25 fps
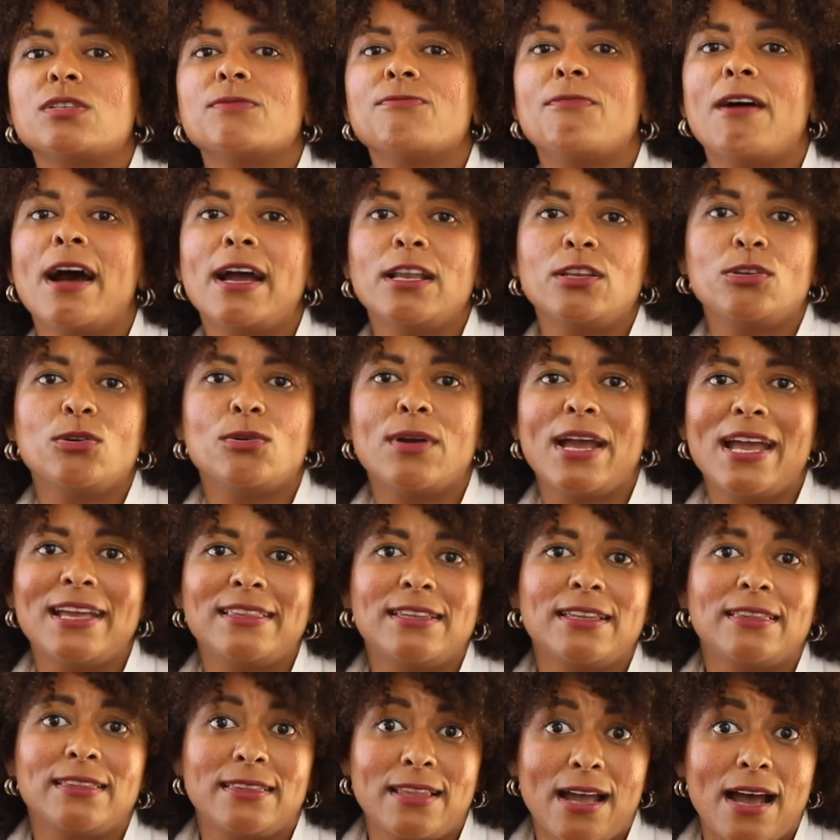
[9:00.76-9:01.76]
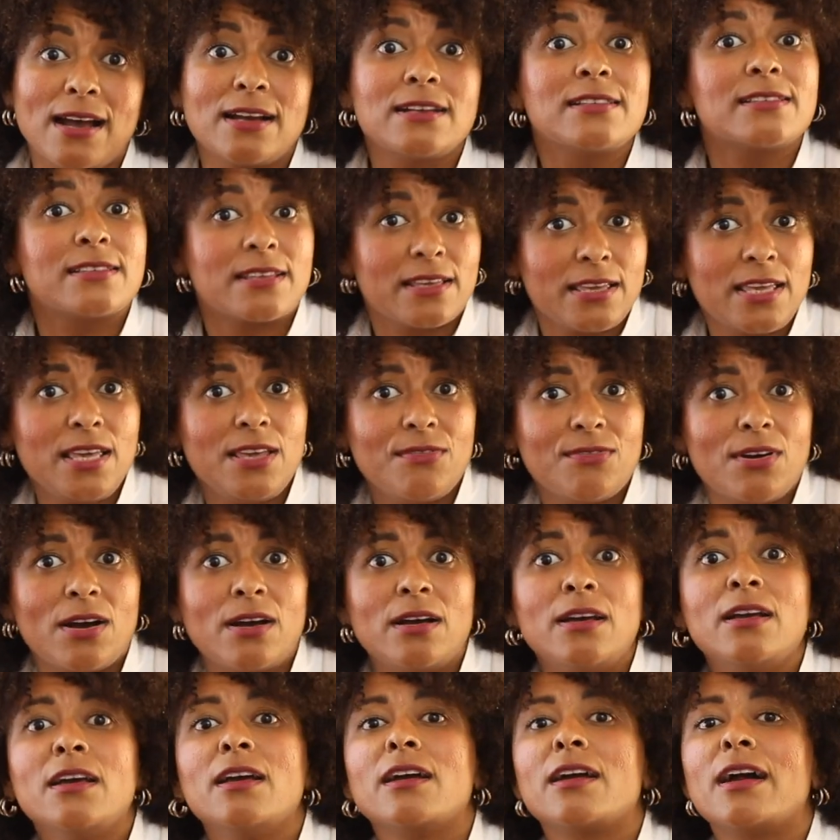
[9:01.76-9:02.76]
value-added tax,
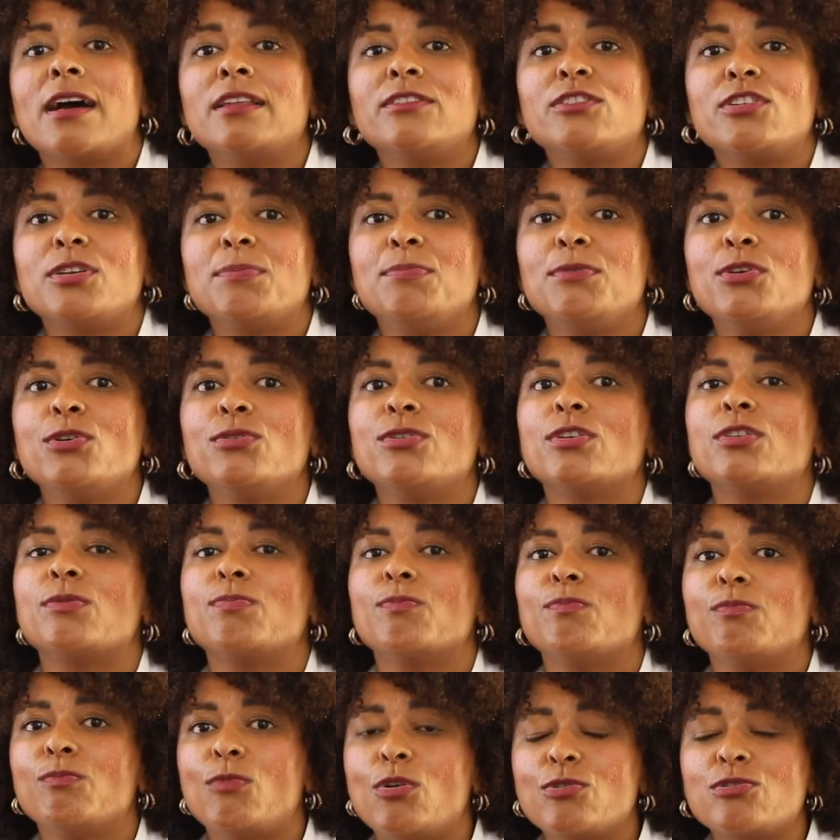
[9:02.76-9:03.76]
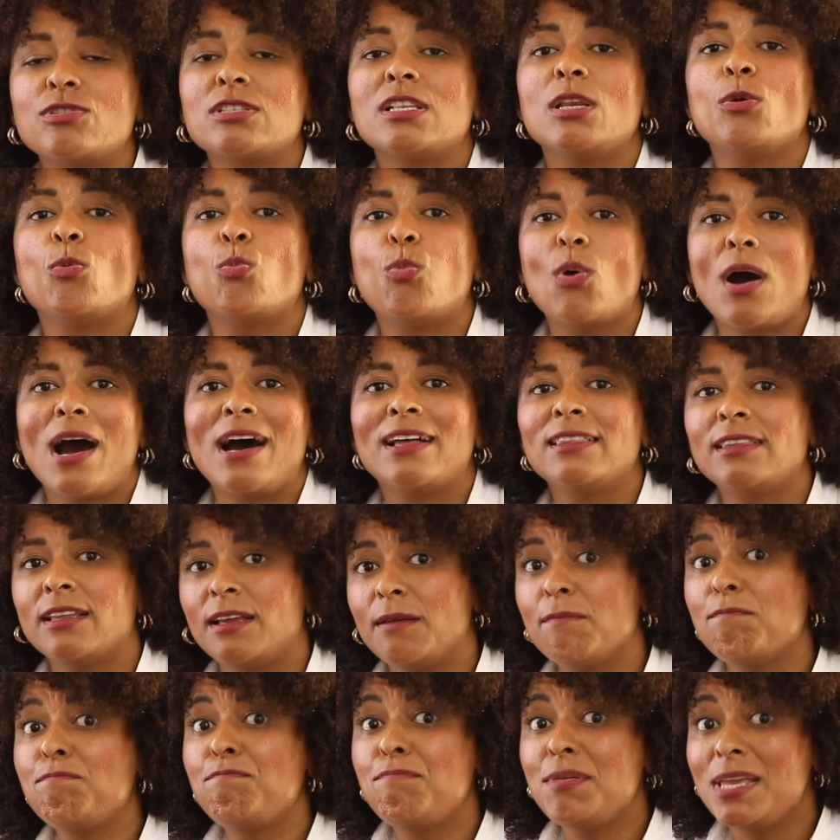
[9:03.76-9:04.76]
IVA, contributed mostly 1
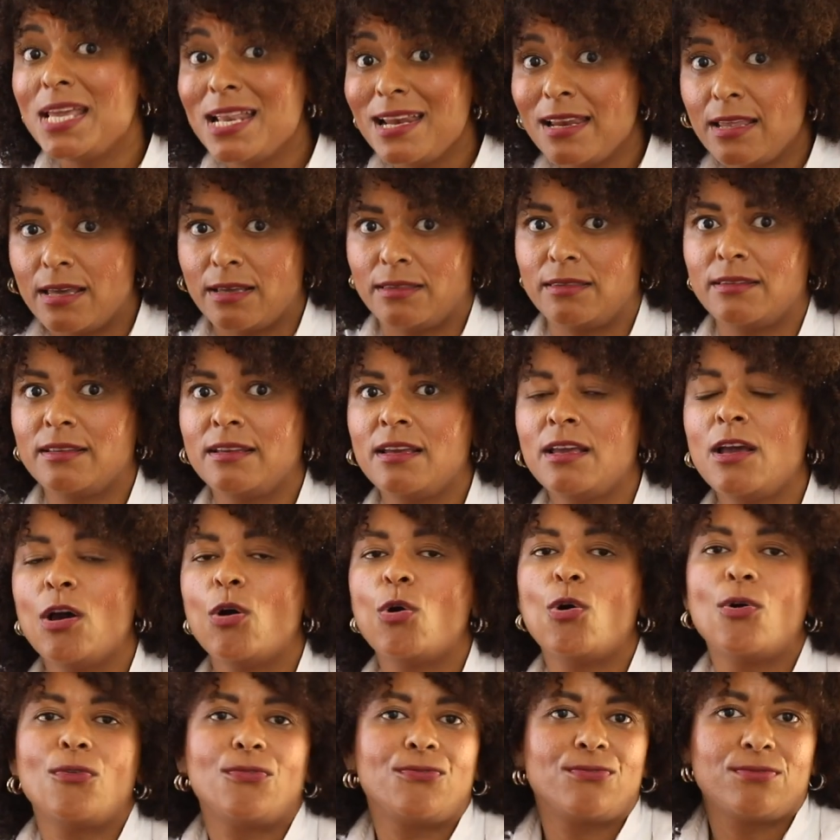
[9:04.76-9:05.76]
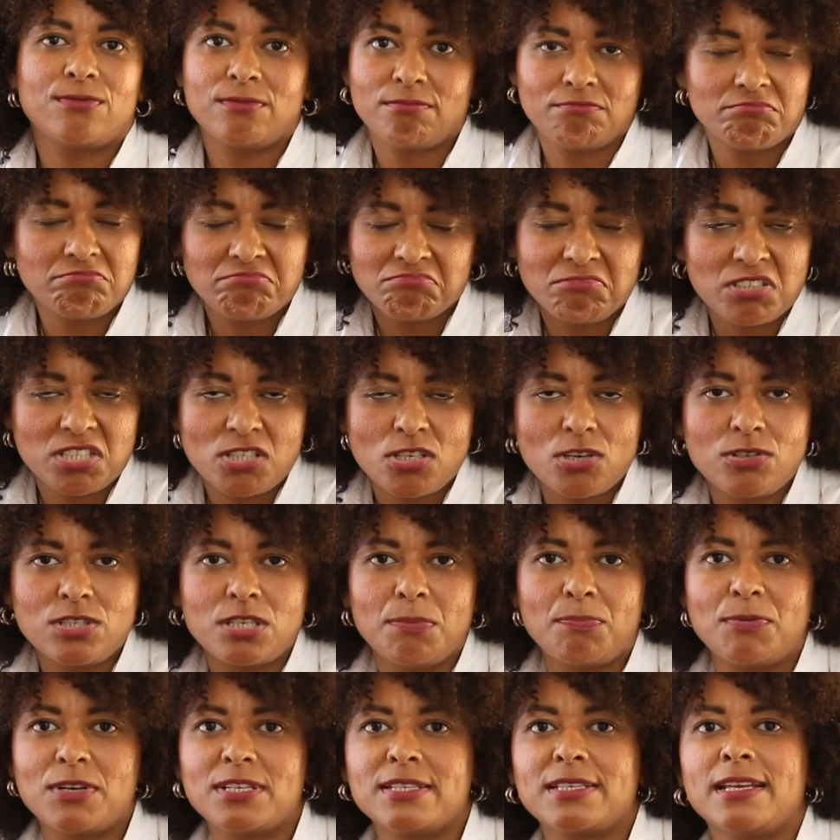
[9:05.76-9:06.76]
billion of
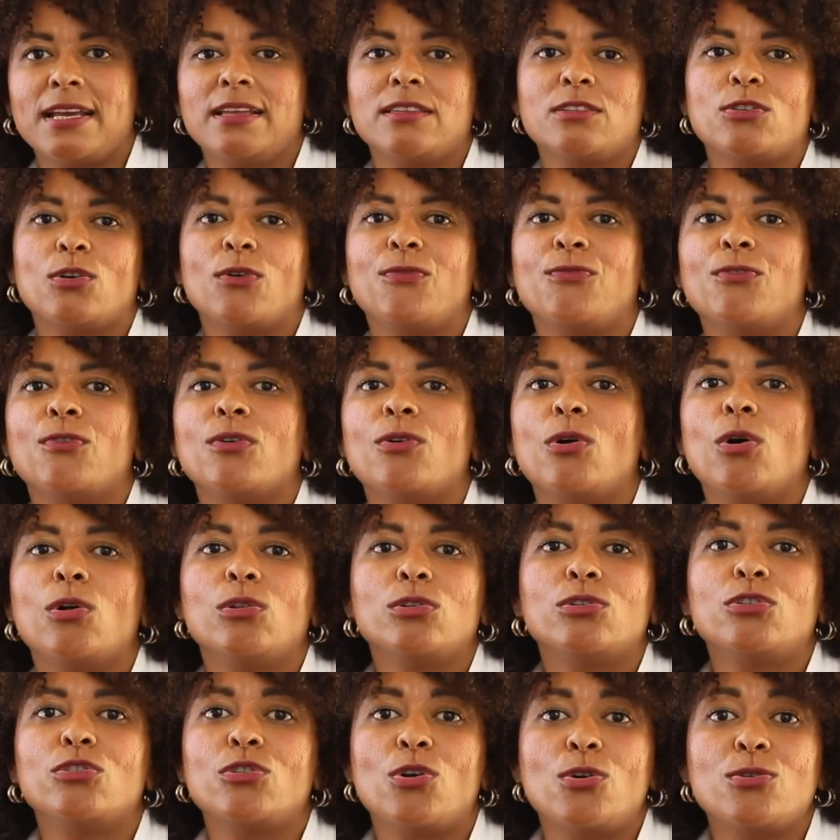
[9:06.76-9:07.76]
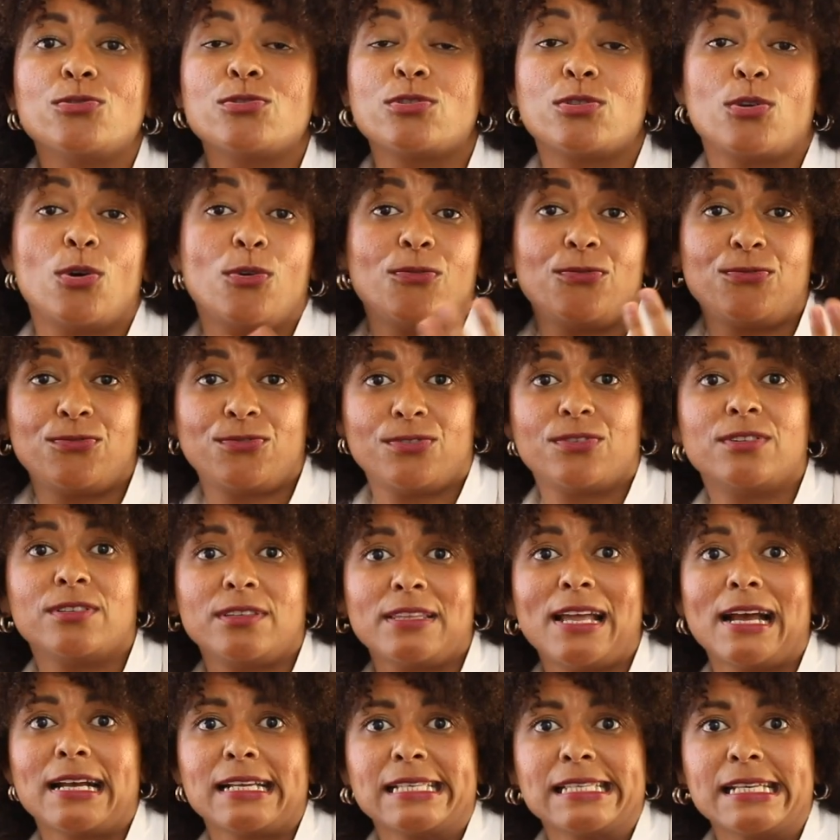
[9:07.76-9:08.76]
30% of all gross of
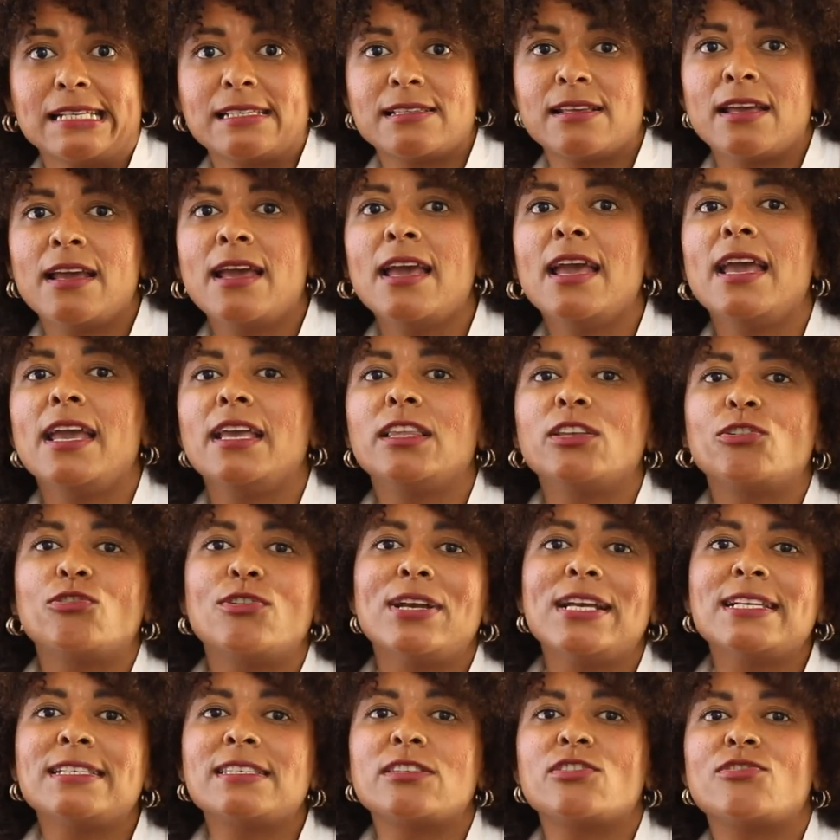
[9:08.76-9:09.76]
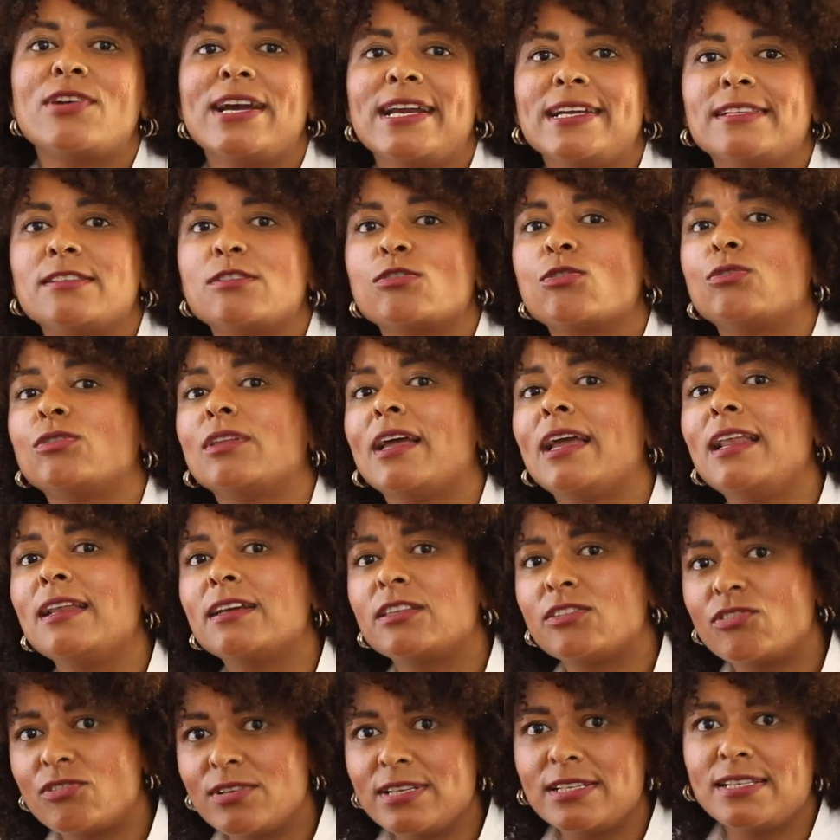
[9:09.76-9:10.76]
taxes. Increased rates on
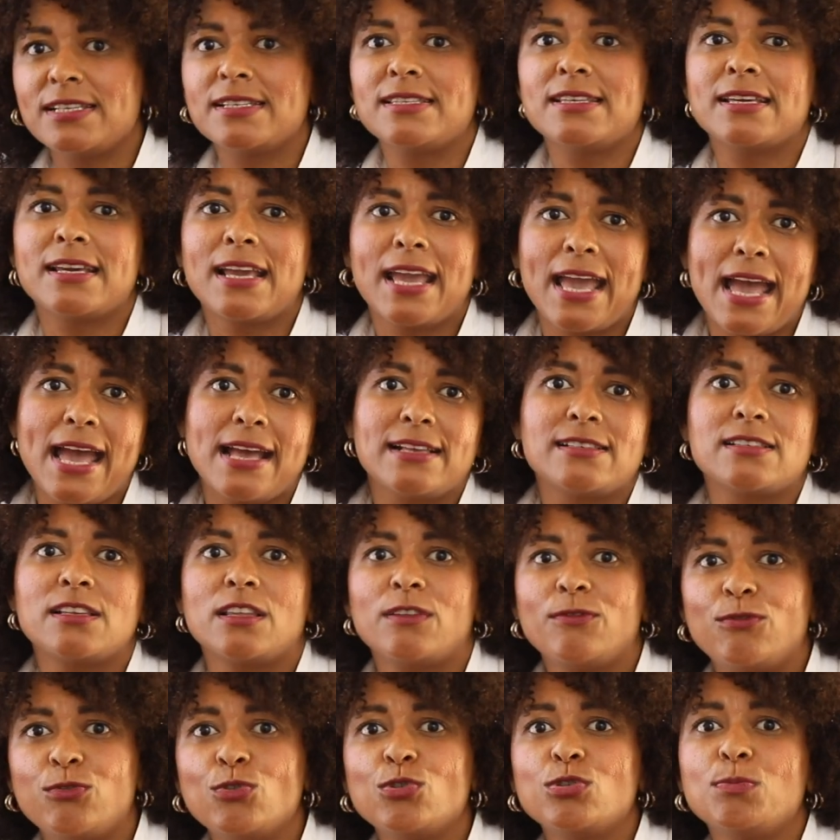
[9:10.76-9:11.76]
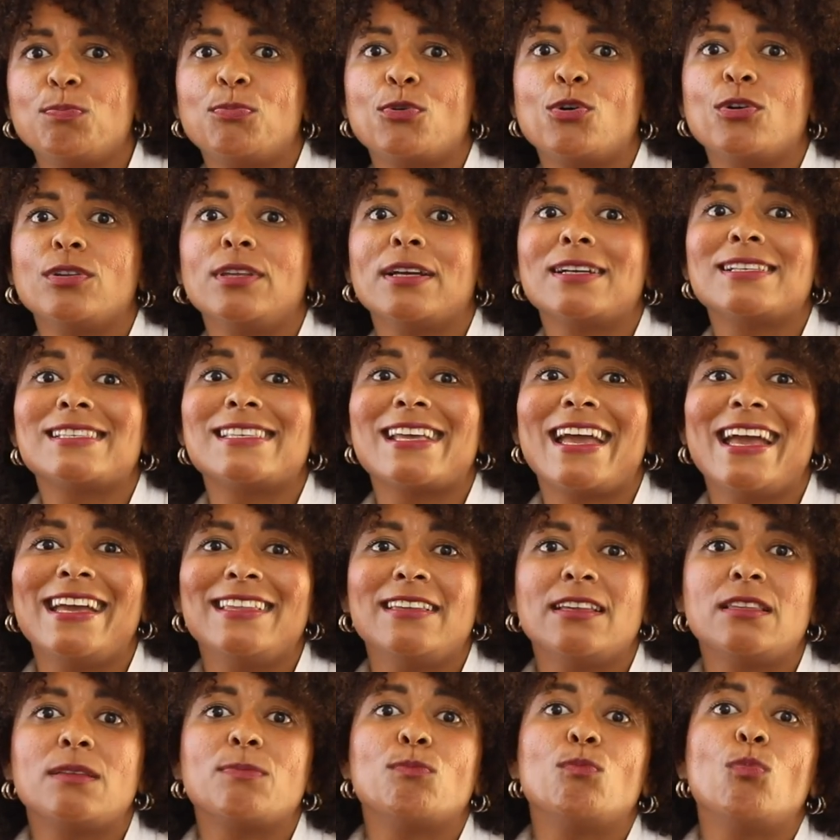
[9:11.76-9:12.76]
electricity, gas, and food products
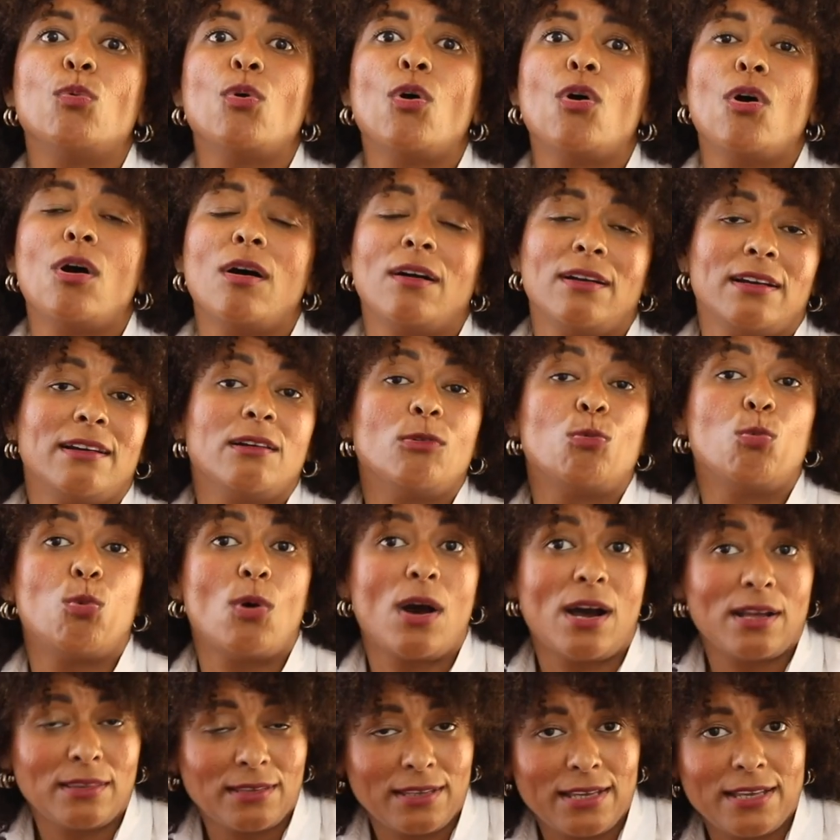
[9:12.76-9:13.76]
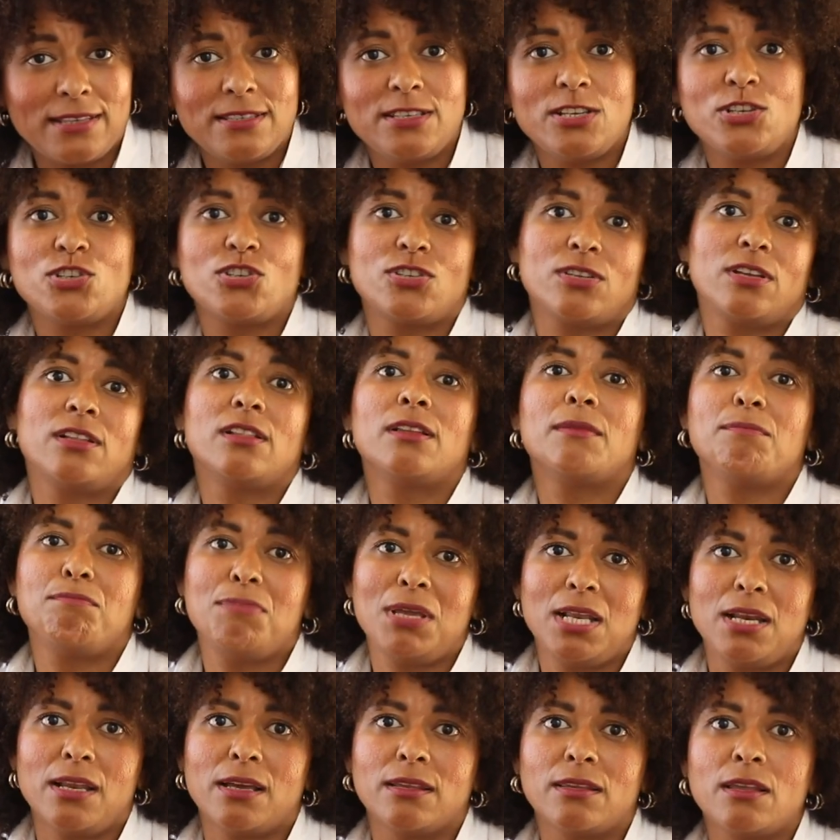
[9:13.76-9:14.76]
added more 1 additional
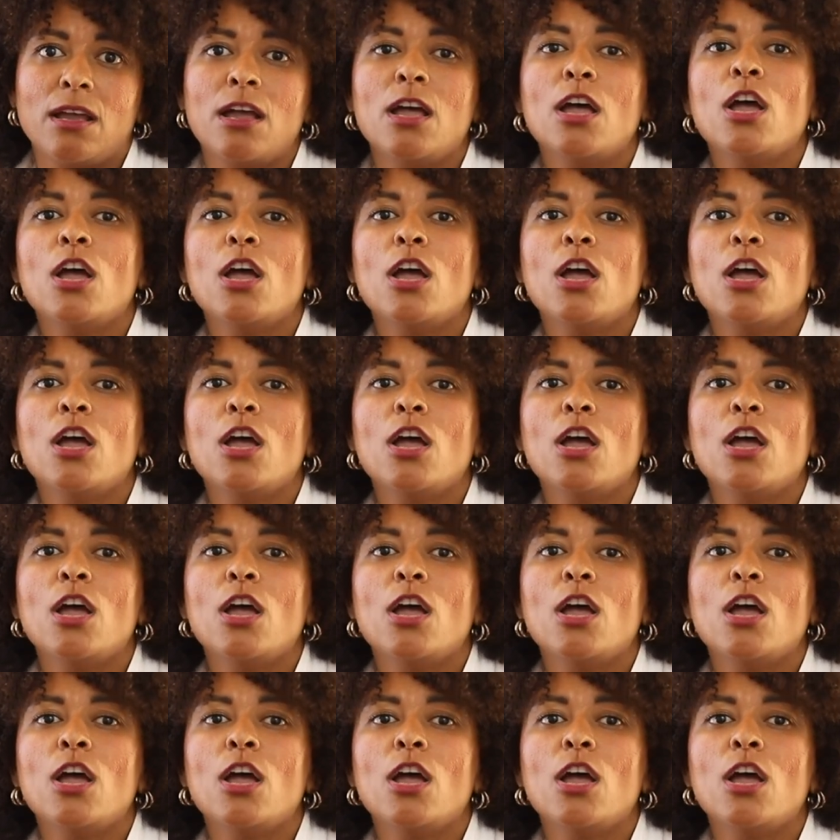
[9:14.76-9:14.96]
billion.